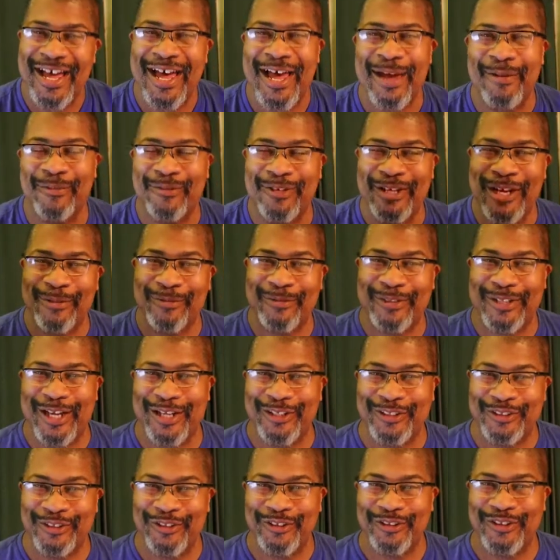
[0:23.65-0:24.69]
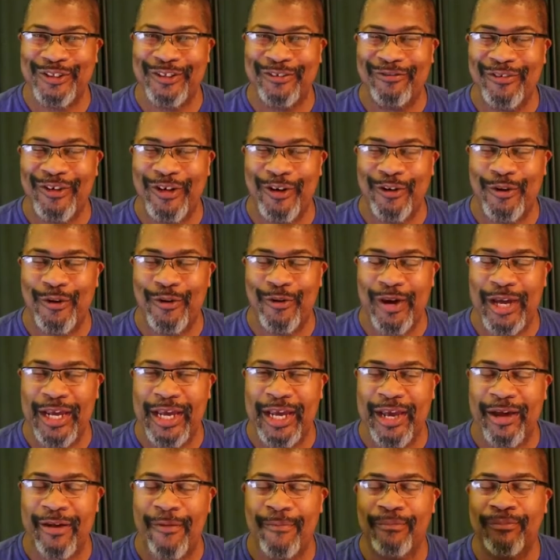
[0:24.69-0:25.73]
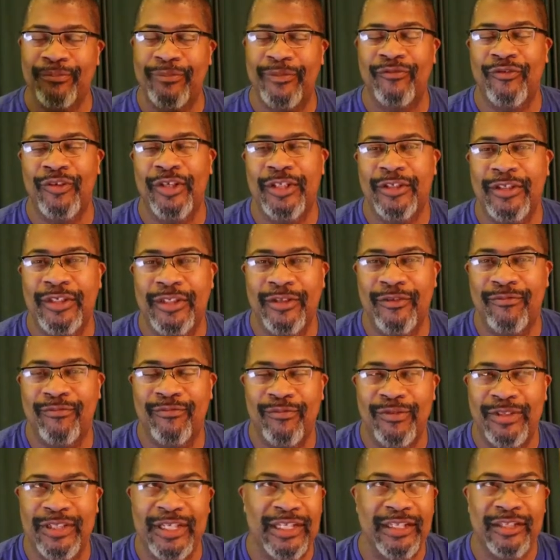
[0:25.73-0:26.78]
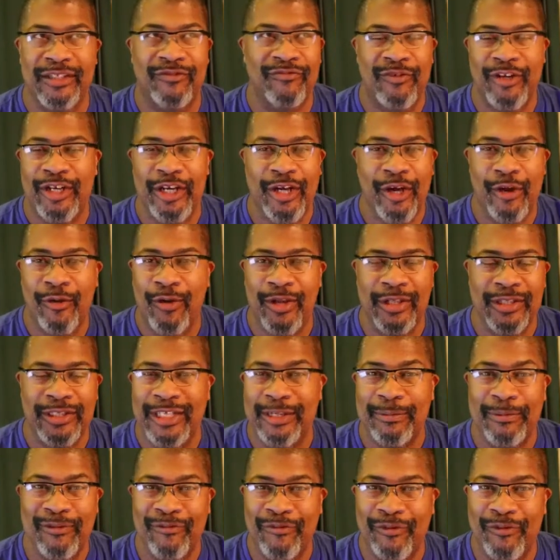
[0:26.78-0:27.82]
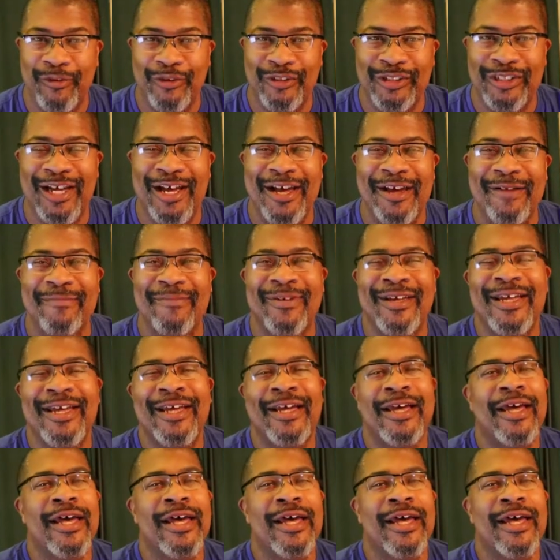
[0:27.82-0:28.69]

I'm James Lott Jr. If you don't know who I am, you're just seeing this video and seeing me for the first time.